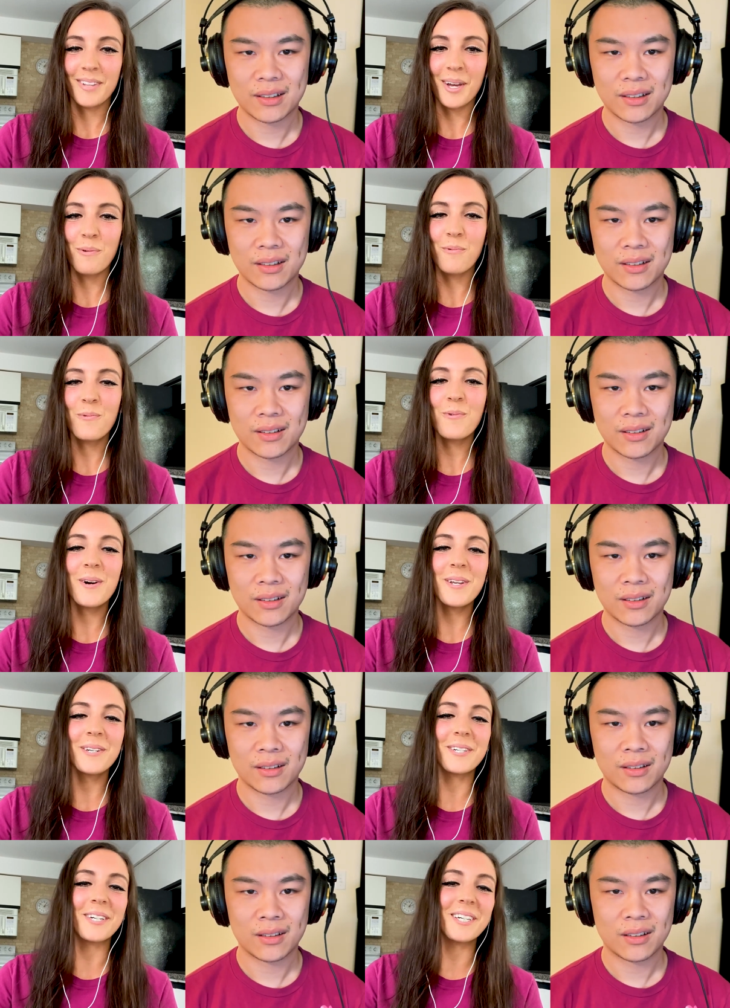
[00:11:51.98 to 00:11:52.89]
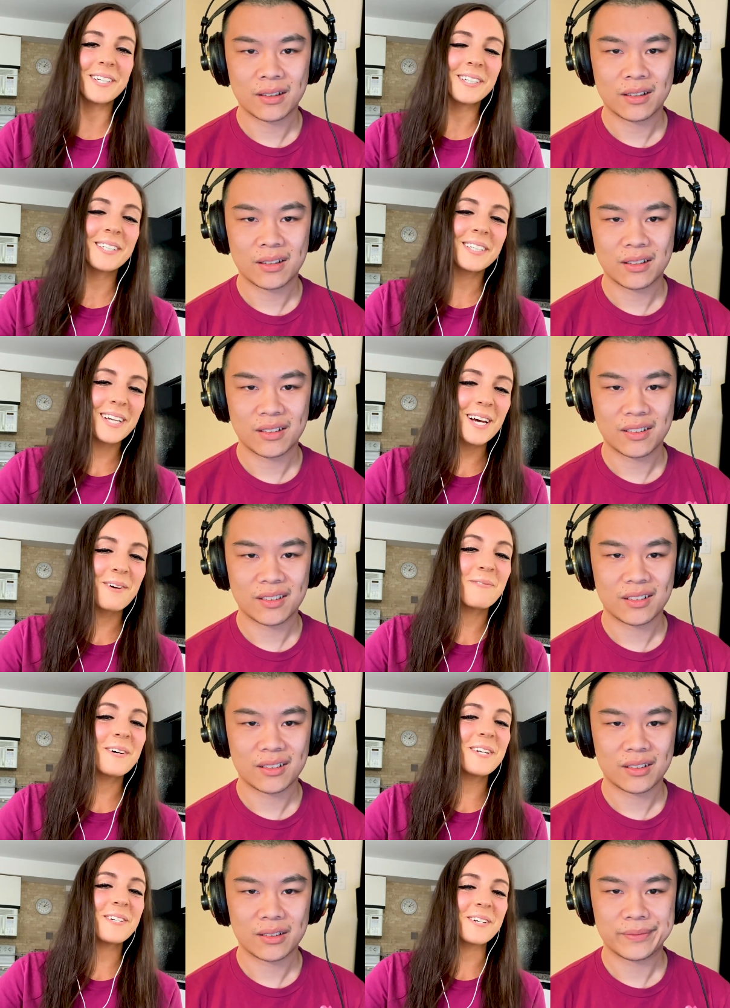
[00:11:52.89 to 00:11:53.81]
Speaker 1: I wonder, I
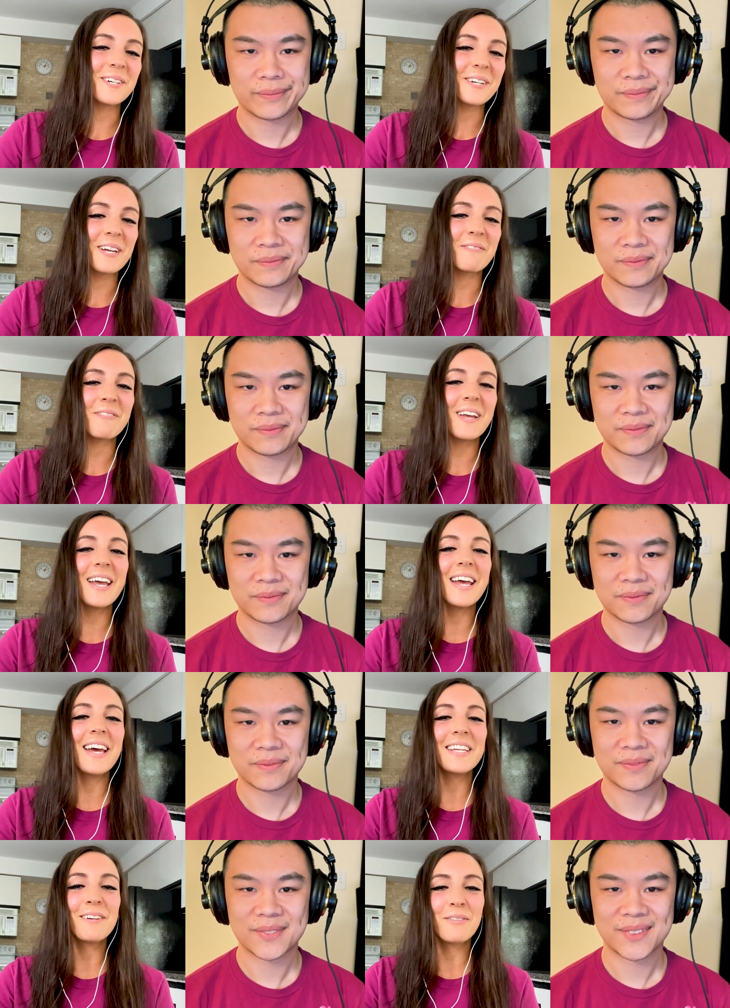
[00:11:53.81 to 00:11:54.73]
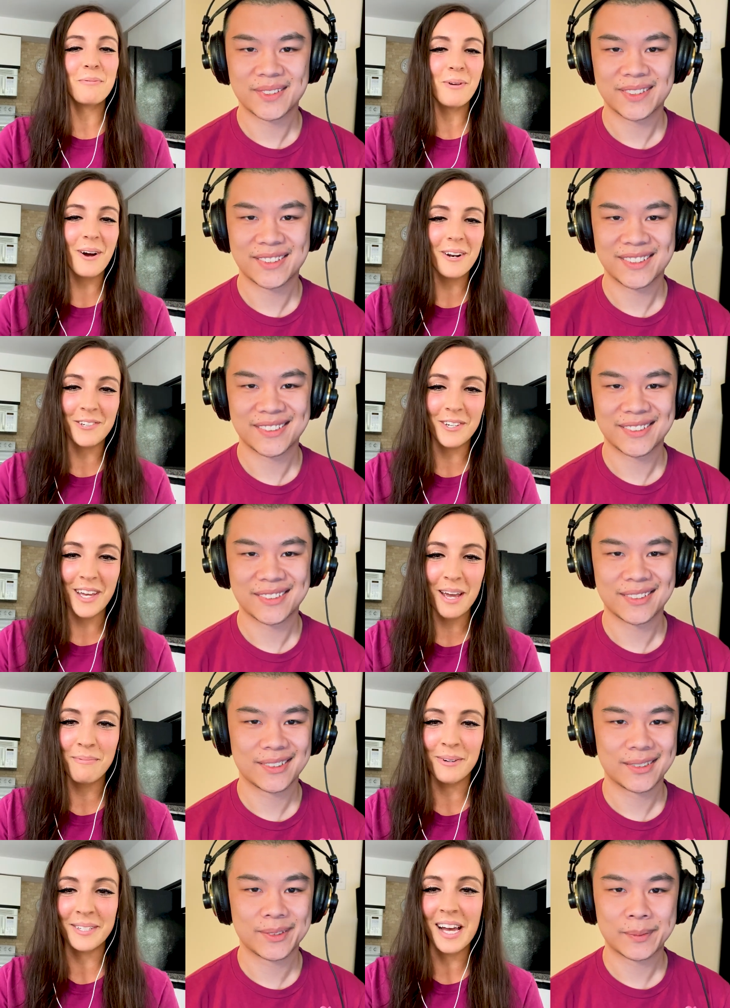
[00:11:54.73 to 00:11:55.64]
wonder if any of the Prodigy
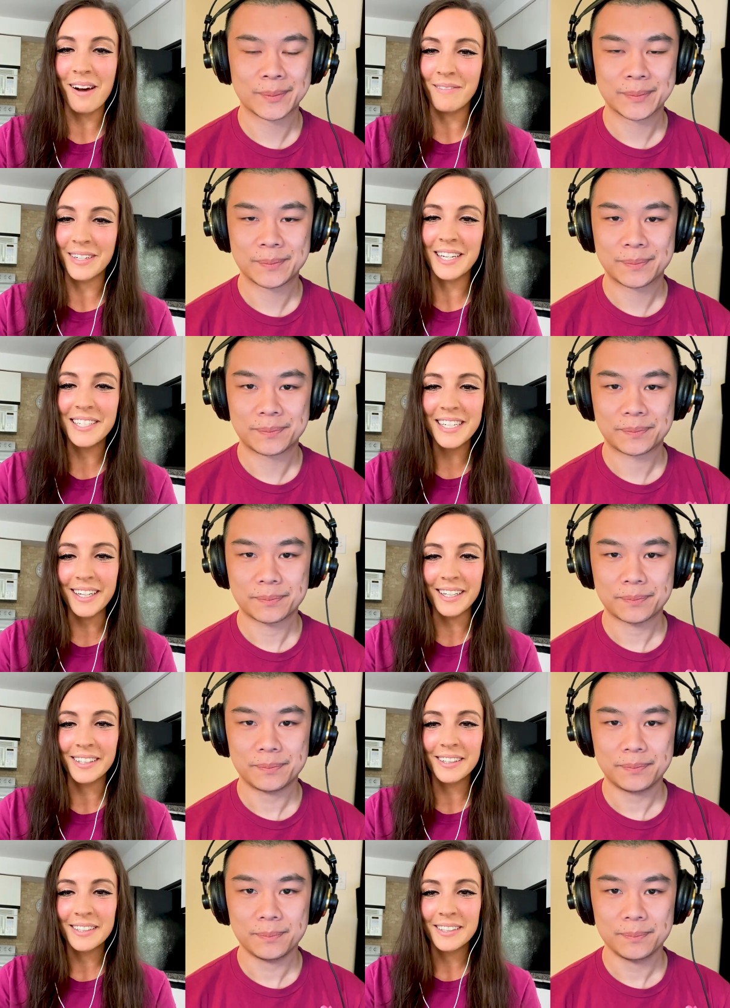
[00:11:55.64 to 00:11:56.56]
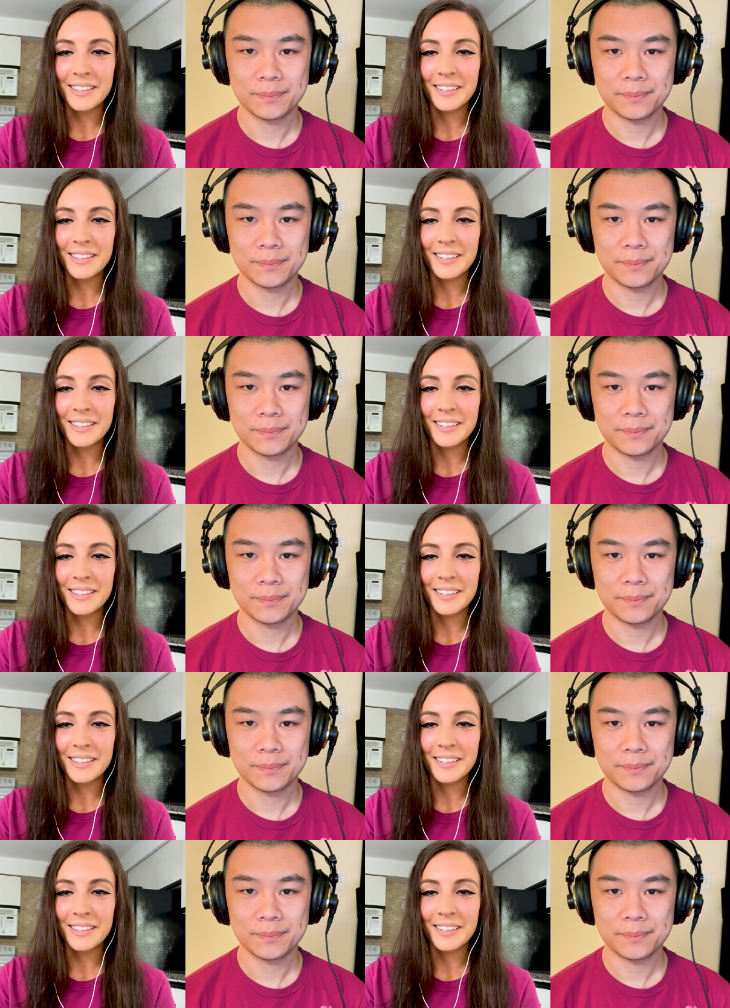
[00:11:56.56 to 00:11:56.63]
campers have an idea.